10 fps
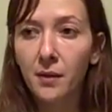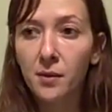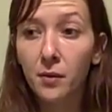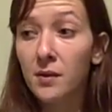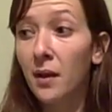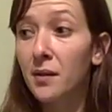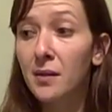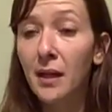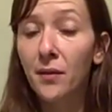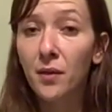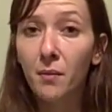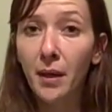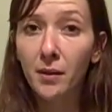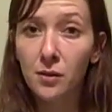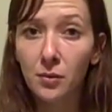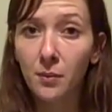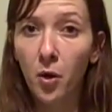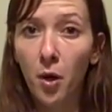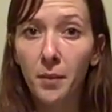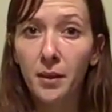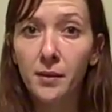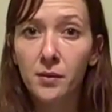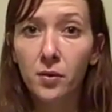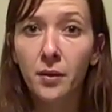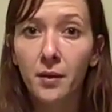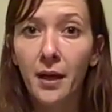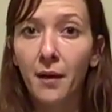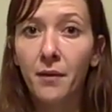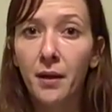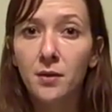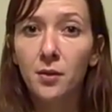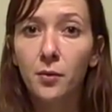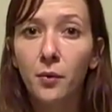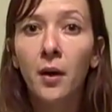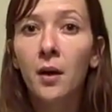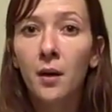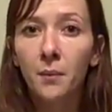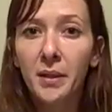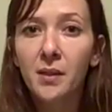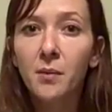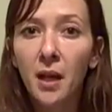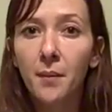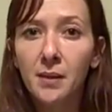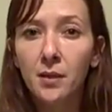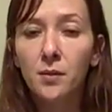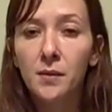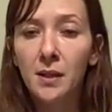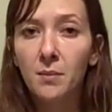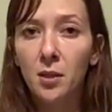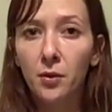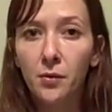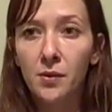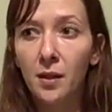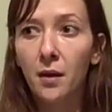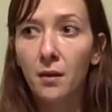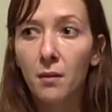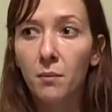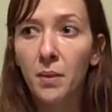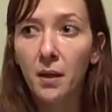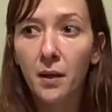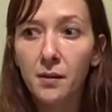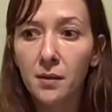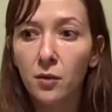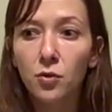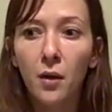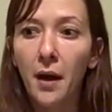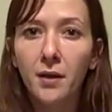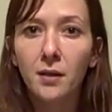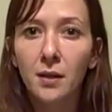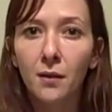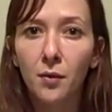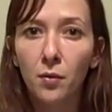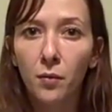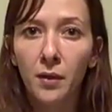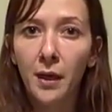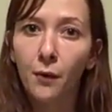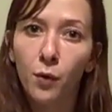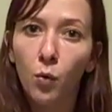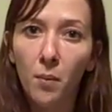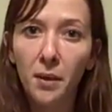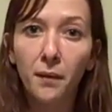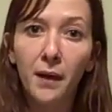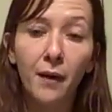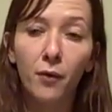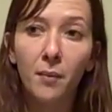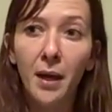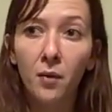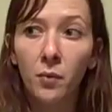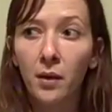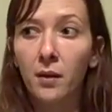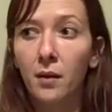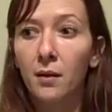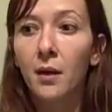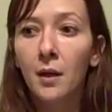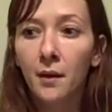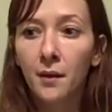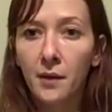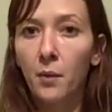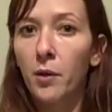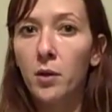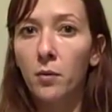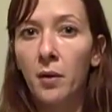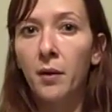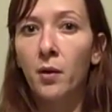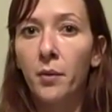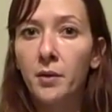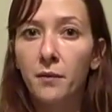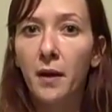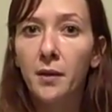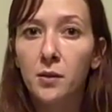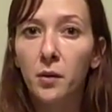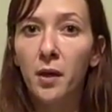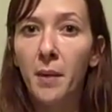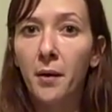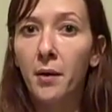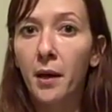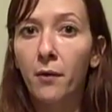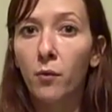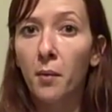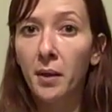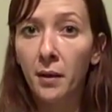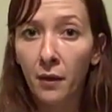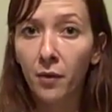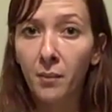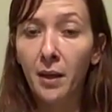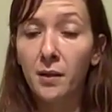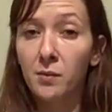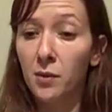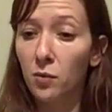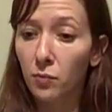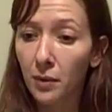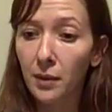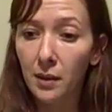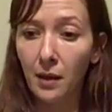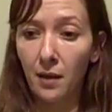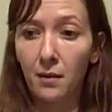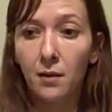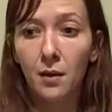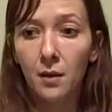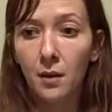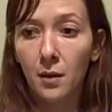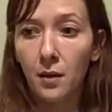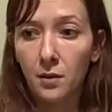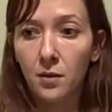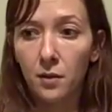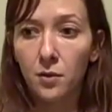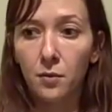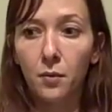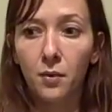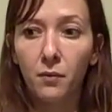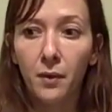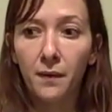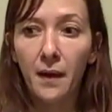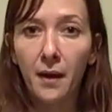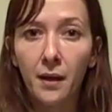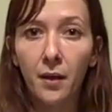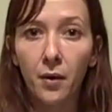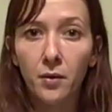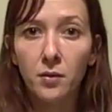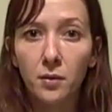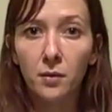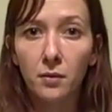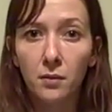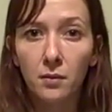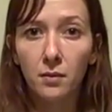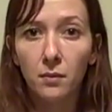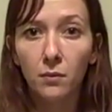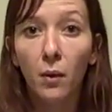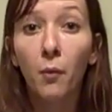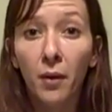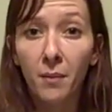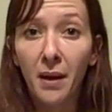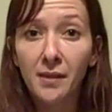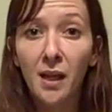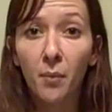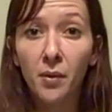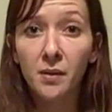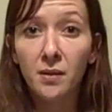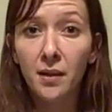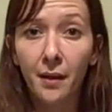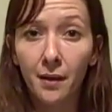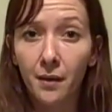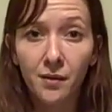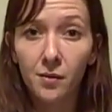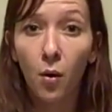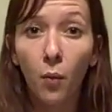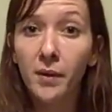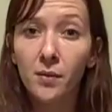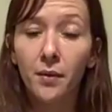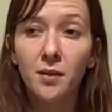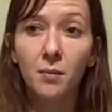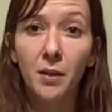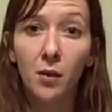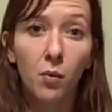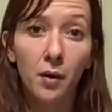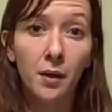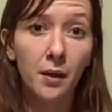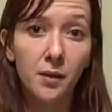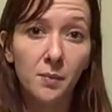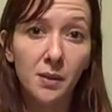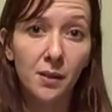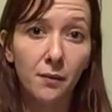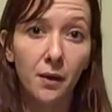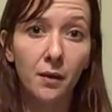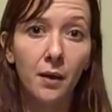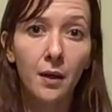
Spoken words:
So it's not to say that the mainstream comedies couldn't have that too, but sometimes they do seem to lose it because they're trying to give you the every woman and the every man, when I think that when you're really going to find a story about an every woman and every man is when you really get into the truth of what that character, what really makes that person tick, and it's always going to be quirky and specific.